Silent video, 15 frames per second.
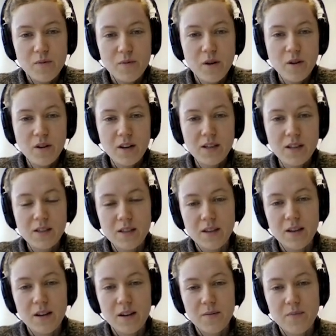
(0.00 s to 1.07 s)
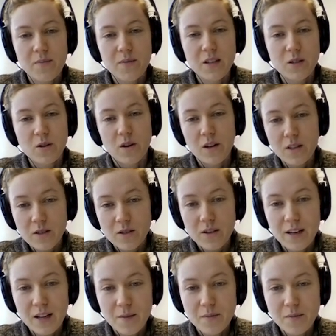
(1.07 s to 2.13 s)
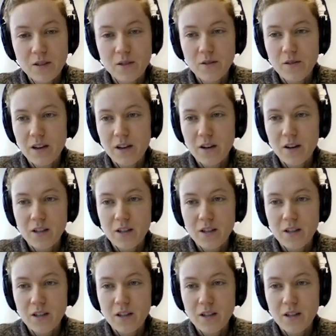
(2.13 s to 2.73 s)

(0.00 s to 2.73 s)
brokers is also adapted to their